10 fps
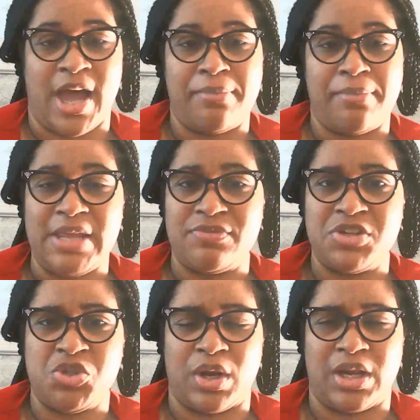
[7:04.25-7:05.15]
I might
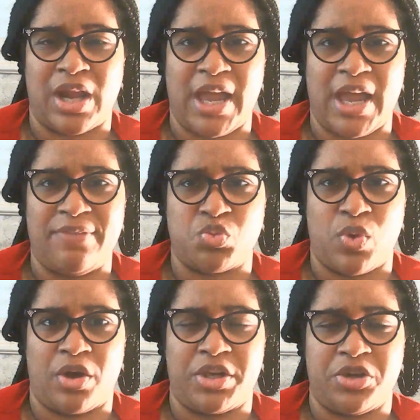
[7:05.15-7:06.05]
even do a live as
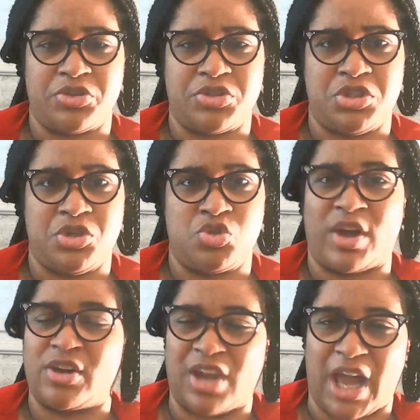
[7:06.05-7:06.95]
well here too, so
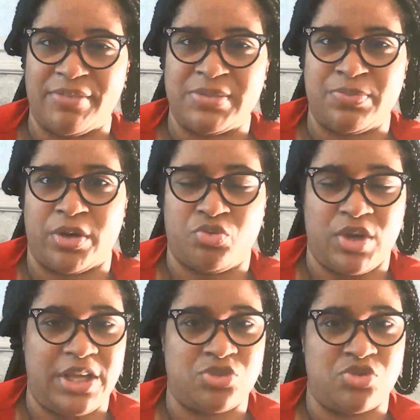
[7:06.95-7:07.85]
like a live sprint
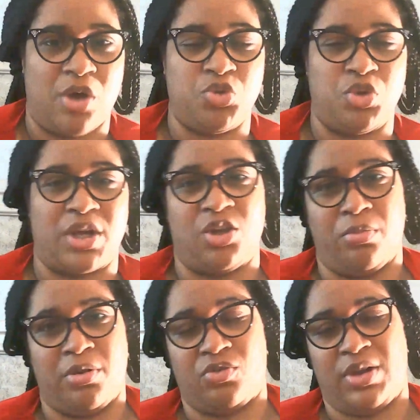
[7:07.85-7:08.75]
reading. So I'll do like a little
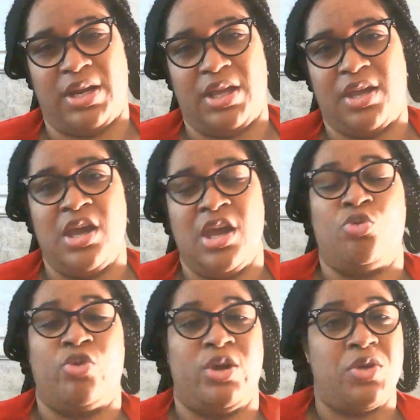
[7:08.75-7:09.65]
bit of reading,
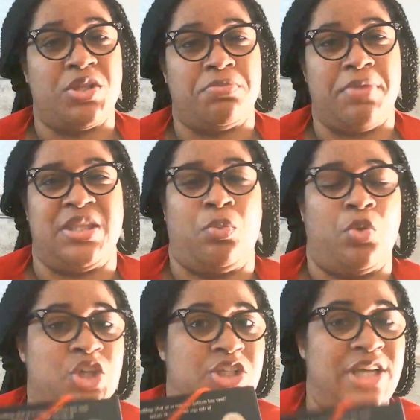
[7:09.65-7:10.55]
read with me, then
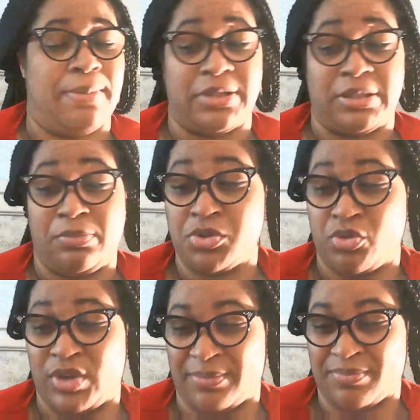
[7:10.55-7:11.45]
we'll chat about the books we're
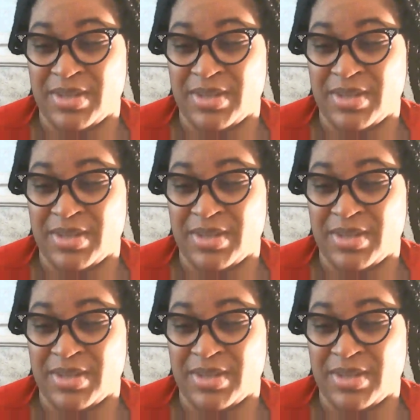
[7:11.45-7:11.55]
reading.